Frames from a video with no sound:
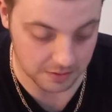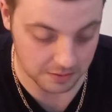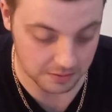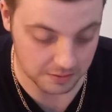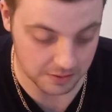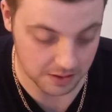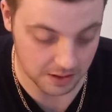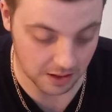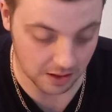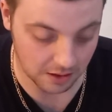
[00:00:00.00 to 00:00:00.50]

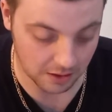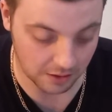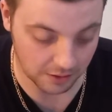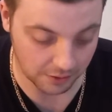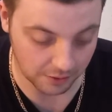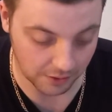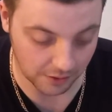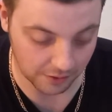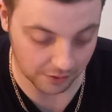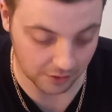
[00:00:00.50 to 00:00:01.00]
started off
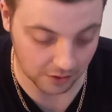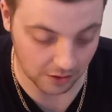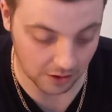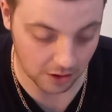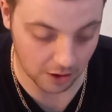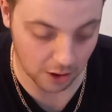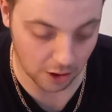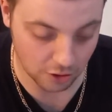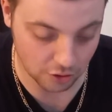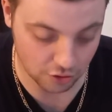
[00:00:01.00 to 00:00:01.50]
with
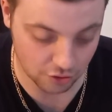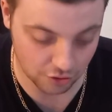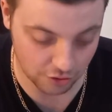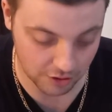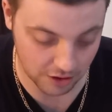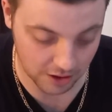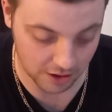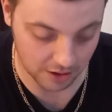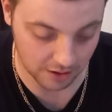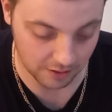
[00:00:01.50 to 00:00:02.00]

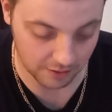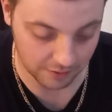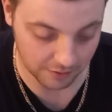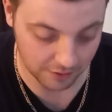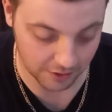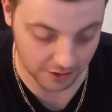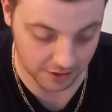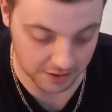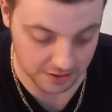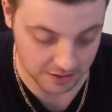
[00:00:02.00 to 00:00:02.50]
Austria
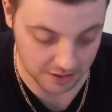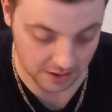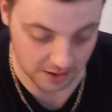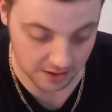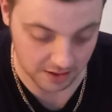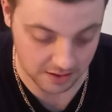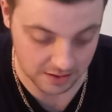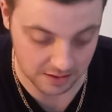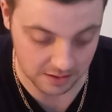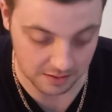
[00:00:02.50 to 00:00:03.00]

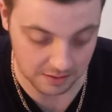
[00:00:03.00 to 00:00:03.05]
versus,